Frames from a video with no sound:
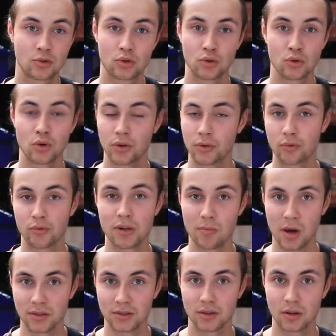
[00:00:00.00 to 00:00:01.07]
2 or 3
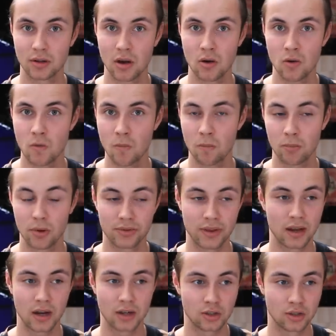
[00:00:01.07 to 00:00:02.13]
months ago, but
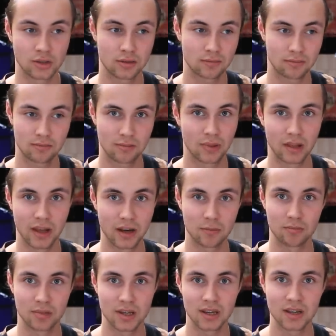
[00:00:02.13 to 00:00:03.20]
then I just let
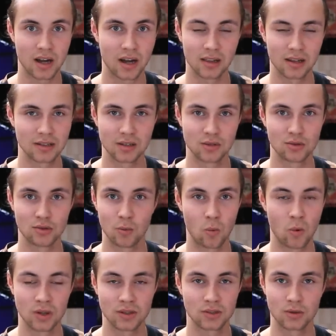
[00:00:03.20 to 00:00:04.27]
it be. I listened to it
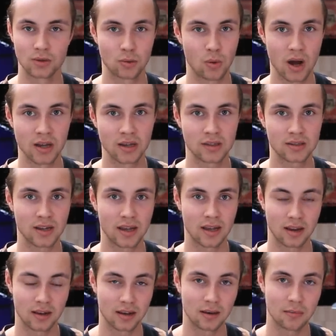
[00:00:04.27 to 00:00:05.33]
once or twice and
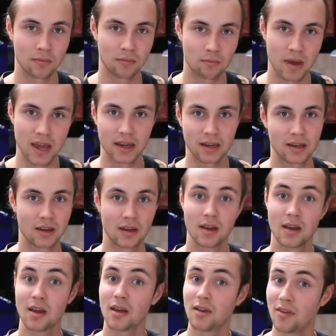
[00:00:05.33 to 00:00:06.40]
it didn't make
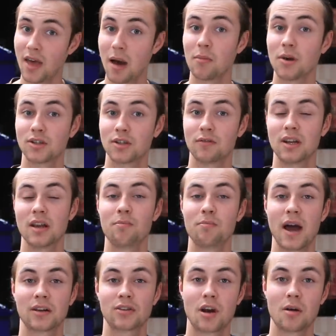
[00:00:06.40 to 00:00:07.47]
that much of an
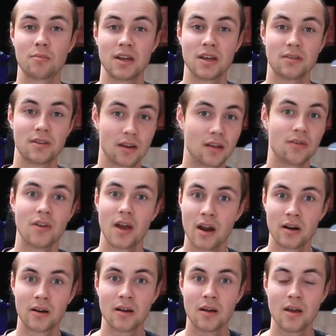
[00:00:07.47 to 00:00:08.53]
impact on me then and
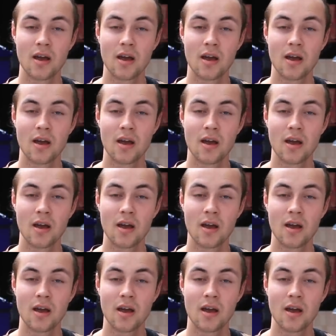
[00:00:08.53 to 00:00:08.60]
there.